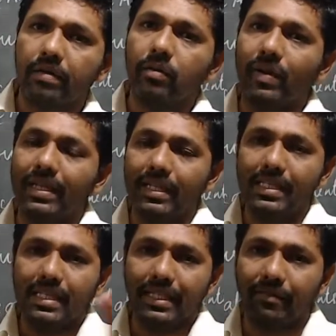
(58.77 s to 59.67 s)
whether
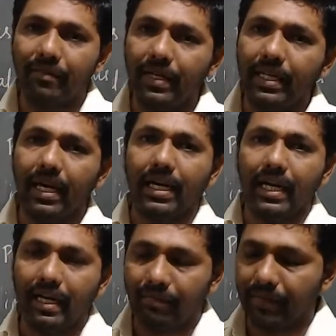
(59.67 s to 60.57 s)
it's a definite or
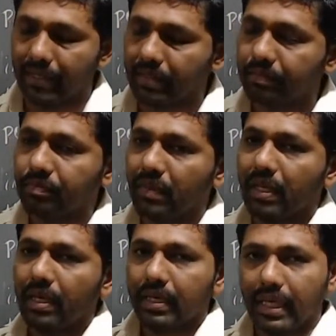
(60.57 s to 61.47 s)
indefinite.
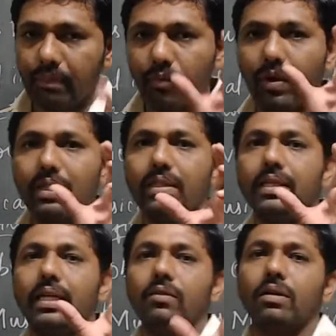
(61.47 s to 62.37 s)
Keep one
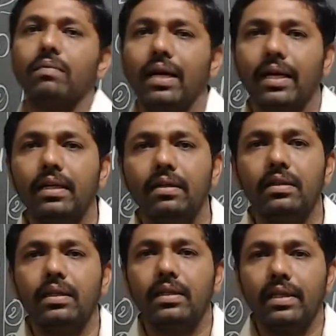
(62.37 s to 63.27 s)
thing in your mind,
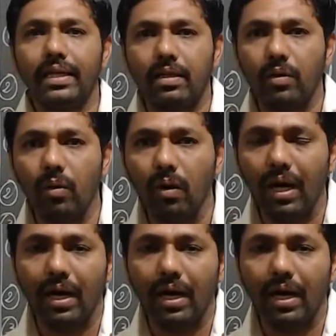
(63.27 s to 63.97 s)
that no